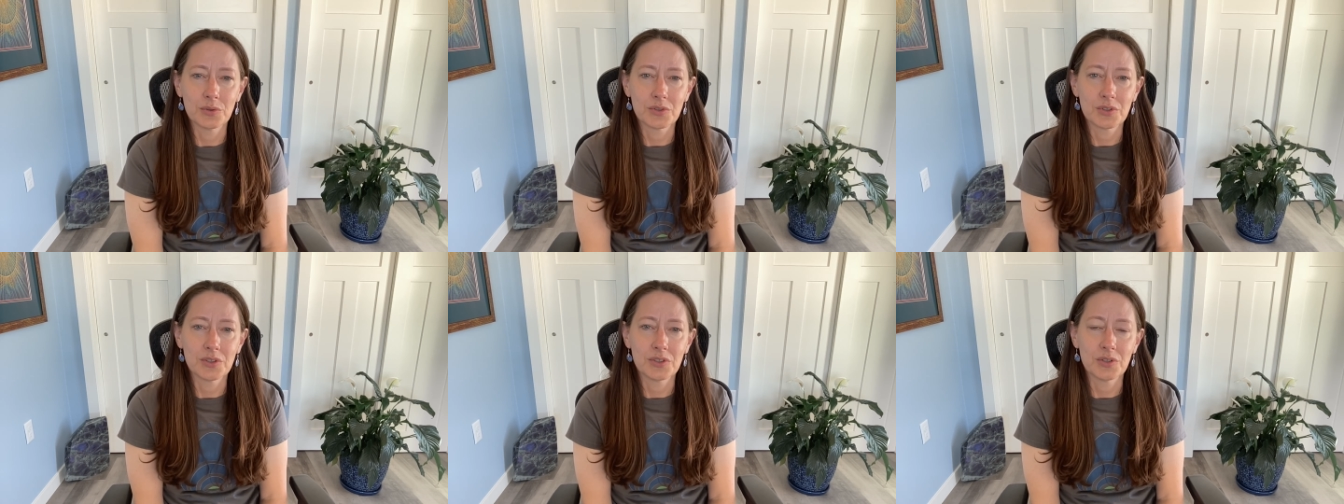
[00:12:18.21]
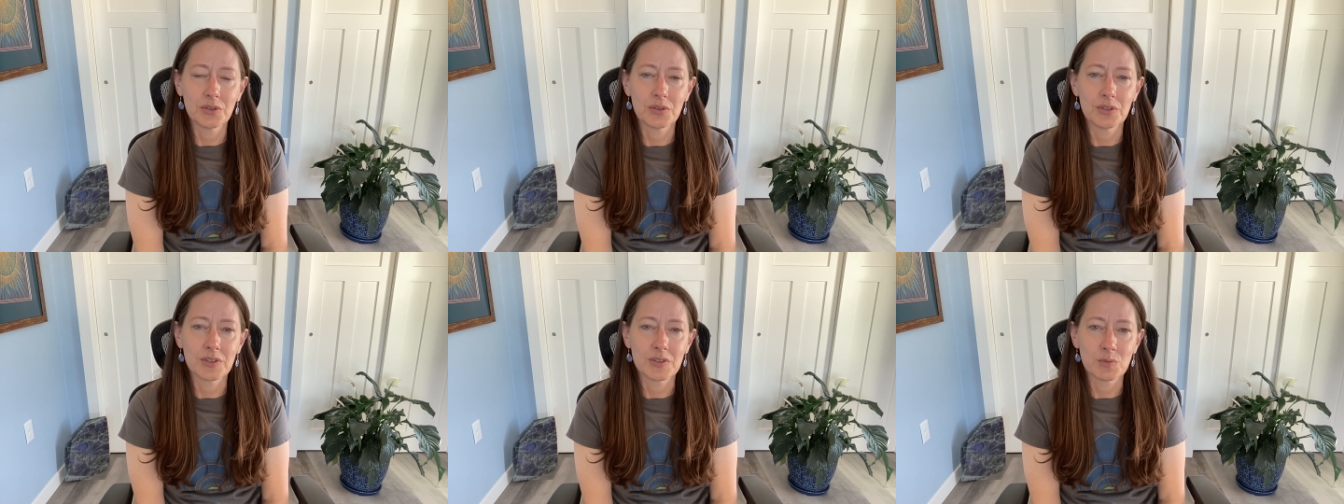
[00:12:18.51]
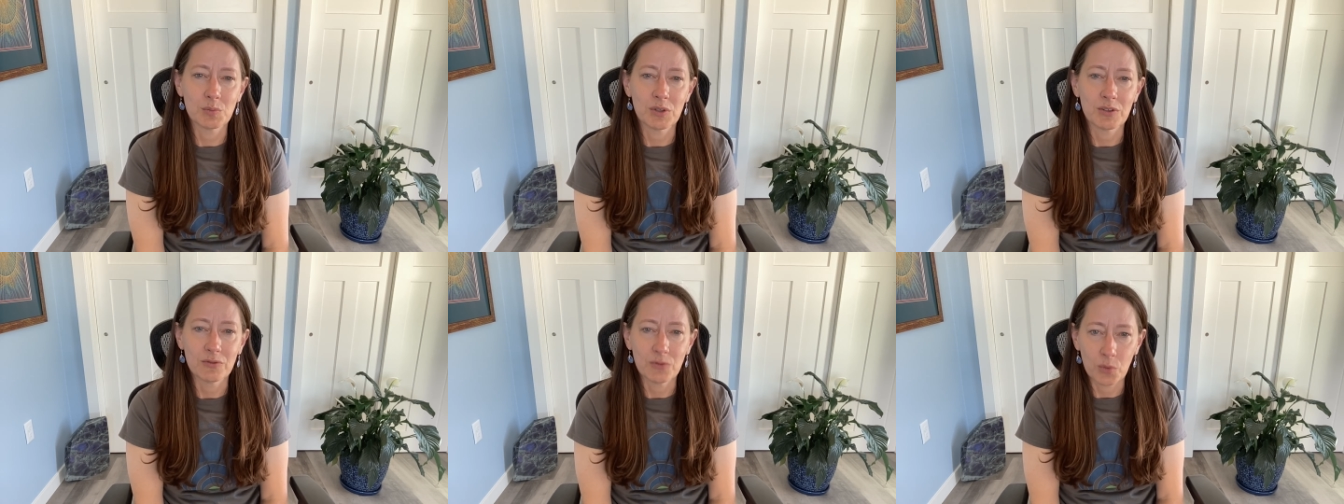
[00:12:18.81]
do this
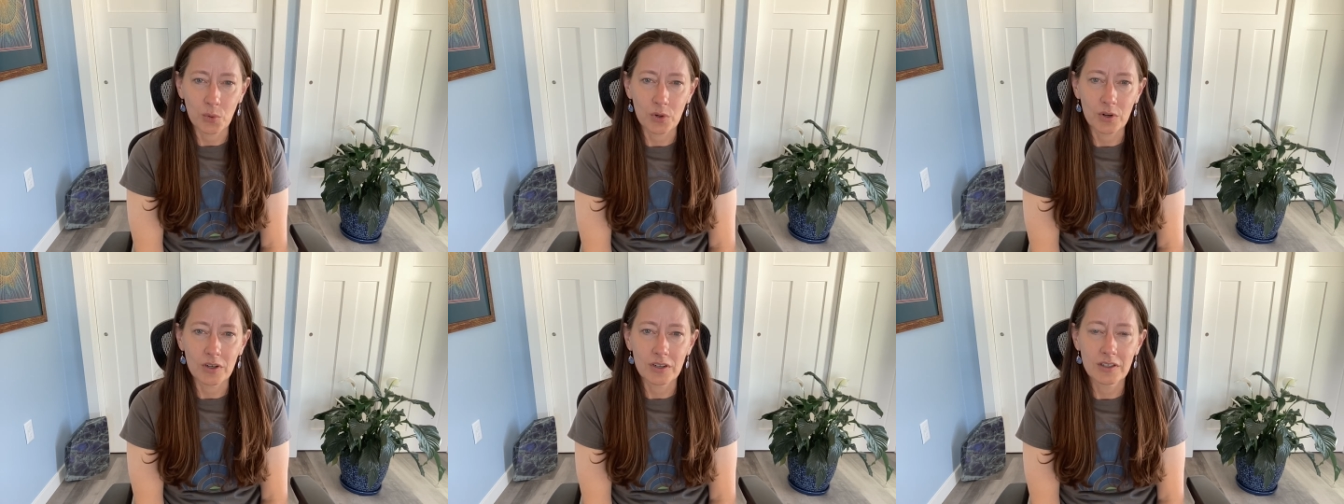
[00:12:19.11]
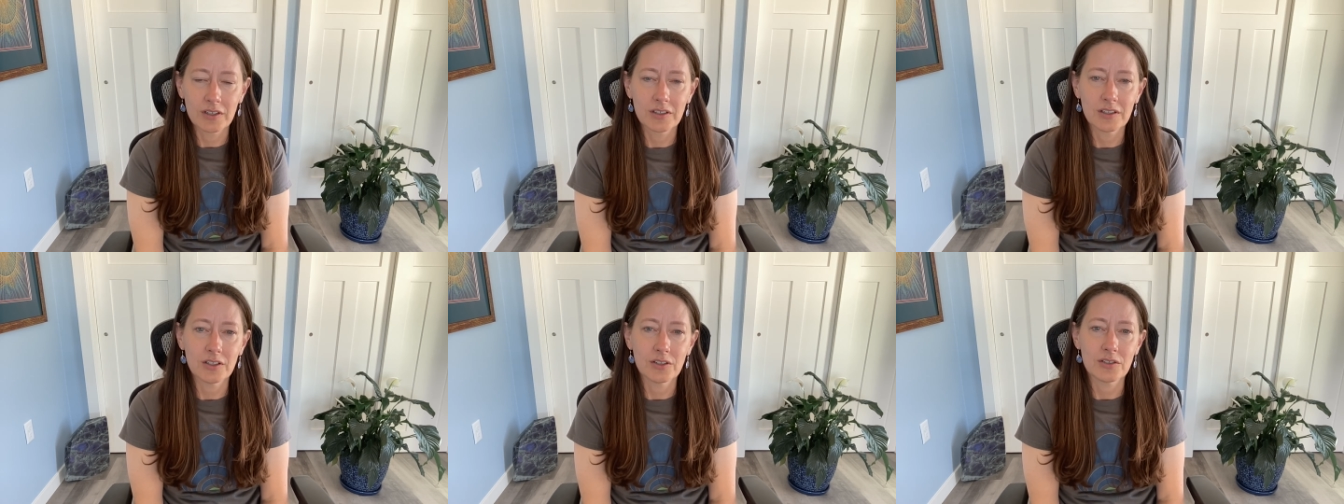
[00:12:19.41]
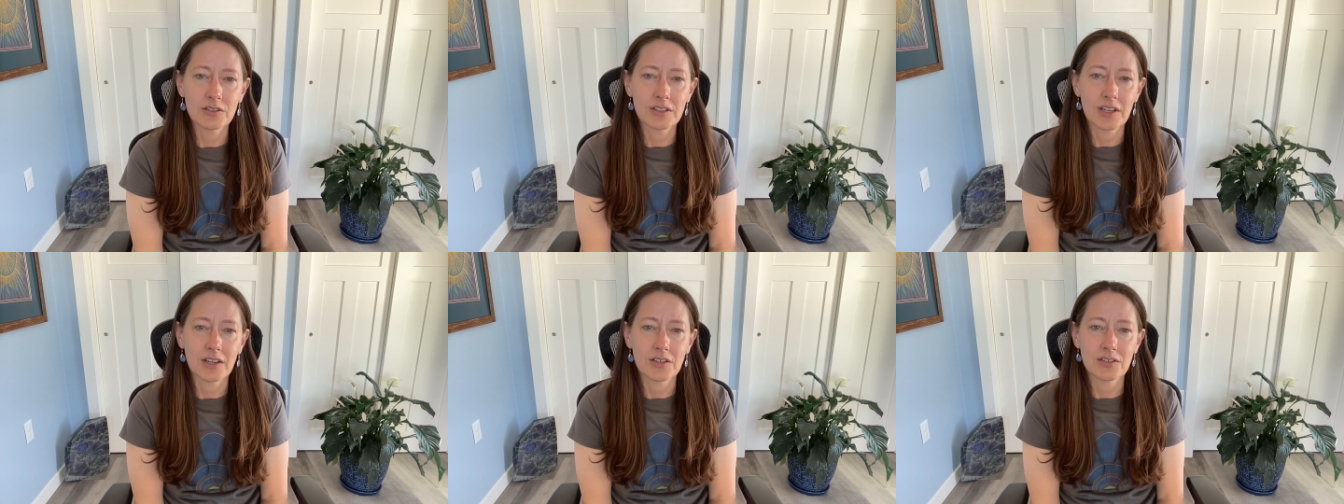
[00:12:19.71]
before your
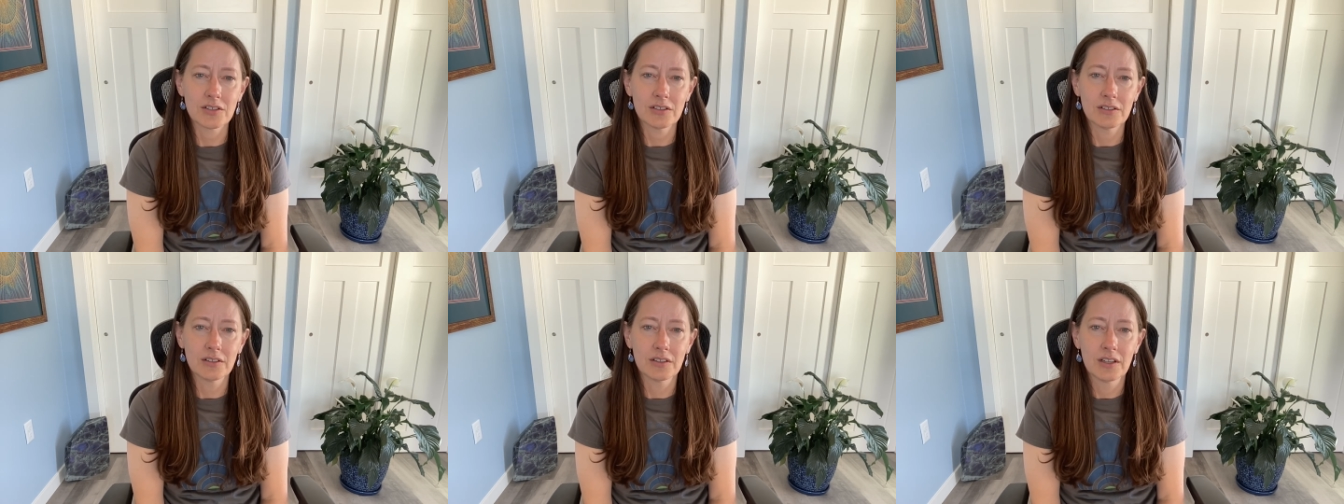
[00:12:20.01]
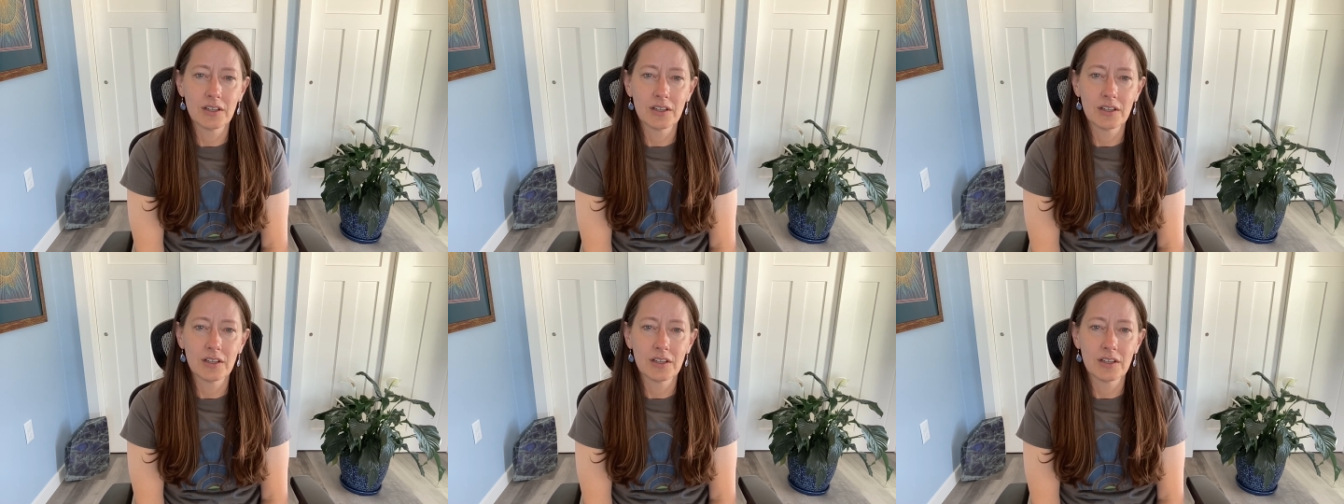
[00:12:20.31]
session.